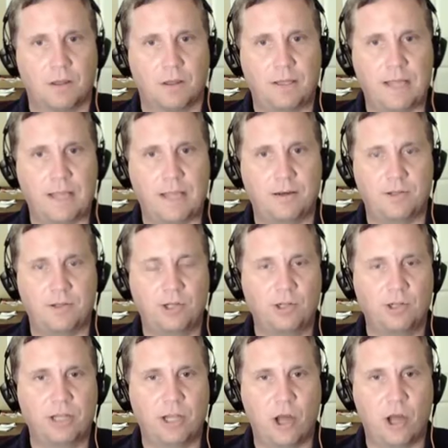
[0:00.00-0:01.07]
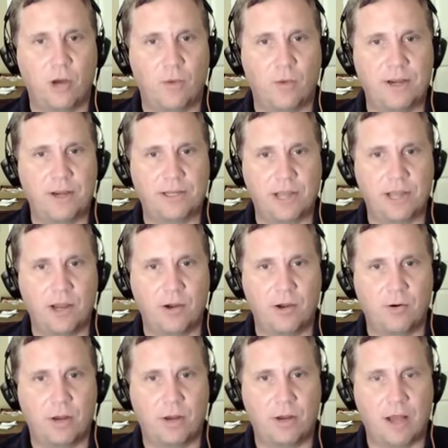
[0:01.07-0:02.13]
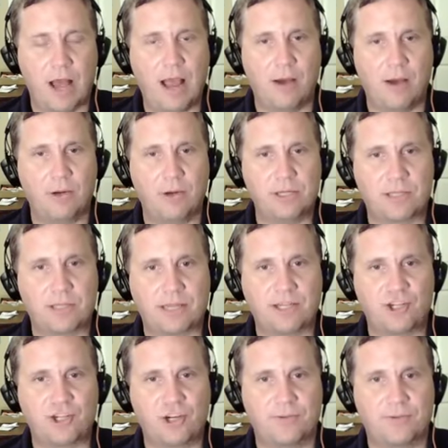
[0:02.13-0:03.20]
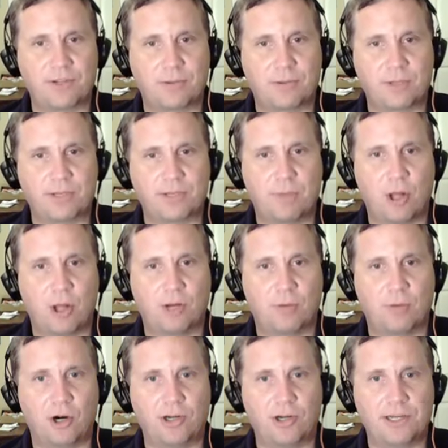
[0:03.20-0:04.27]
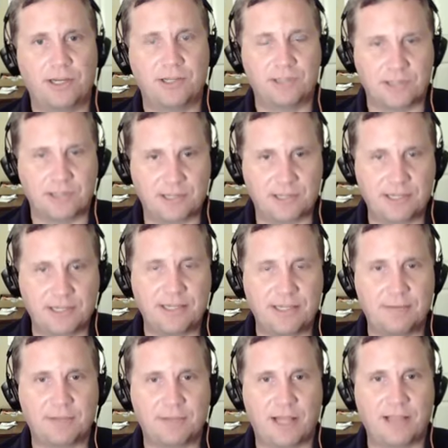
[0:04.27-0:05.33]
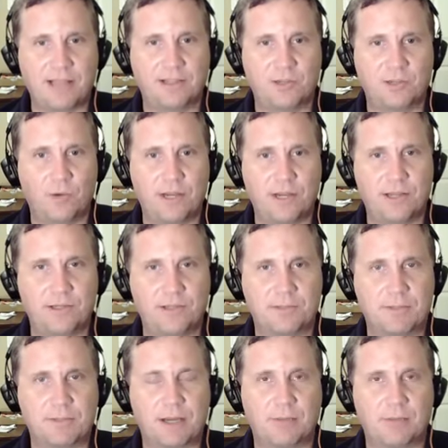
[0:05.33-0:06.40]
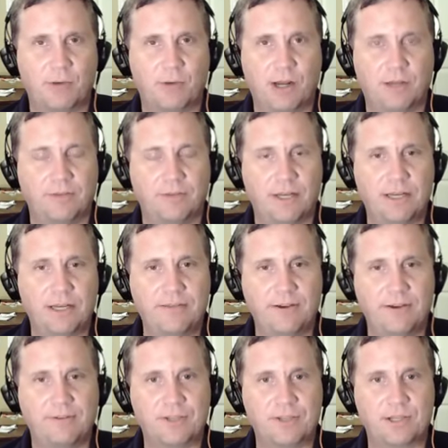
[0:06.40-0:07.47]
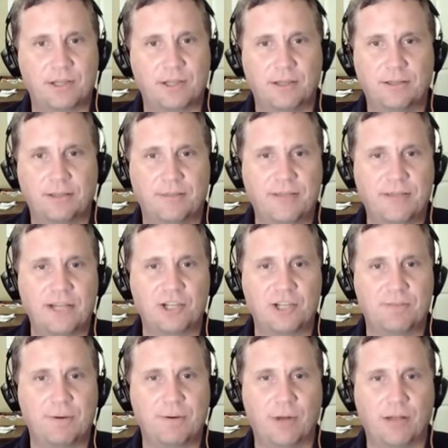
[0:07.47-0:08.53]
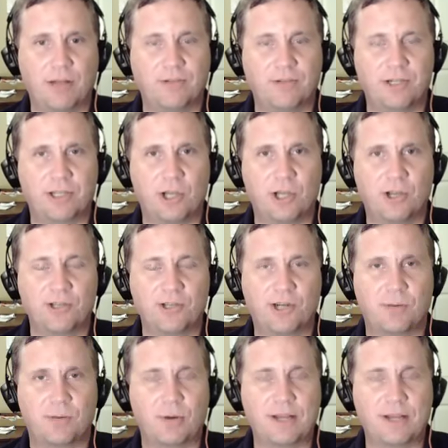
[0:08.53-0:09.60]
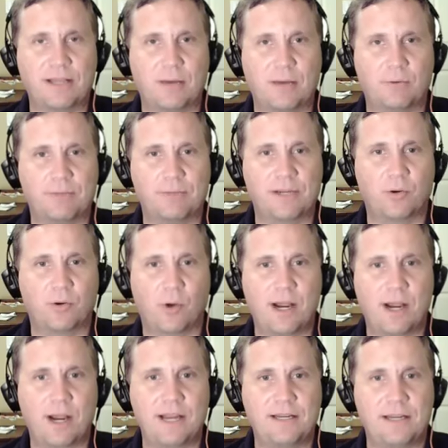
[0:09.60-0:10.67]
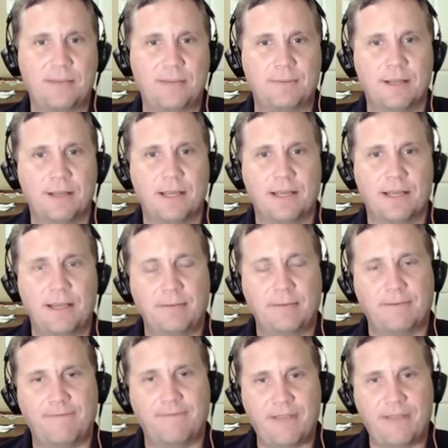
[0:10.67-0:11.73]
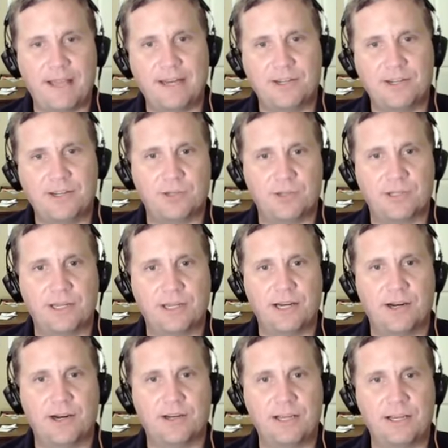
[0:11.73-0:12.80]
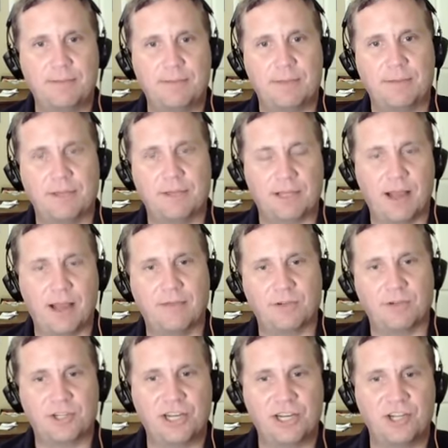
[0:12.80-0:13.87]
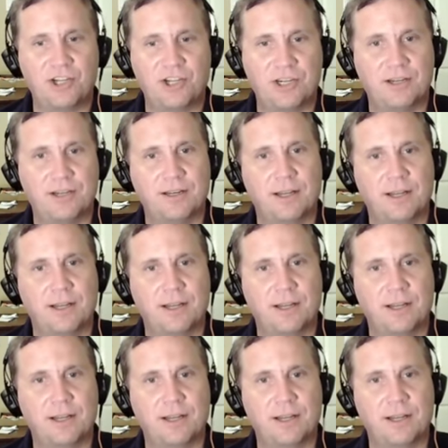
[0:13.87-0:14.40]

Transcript: Yeah, certainly a long way to go. I always like to cheer for some of the smaller markets to see teams like the Twins become relevant. Even if they could just be relevant to the All-Star break, that would be great. Keep the fan interest there. Keep them in the conversation.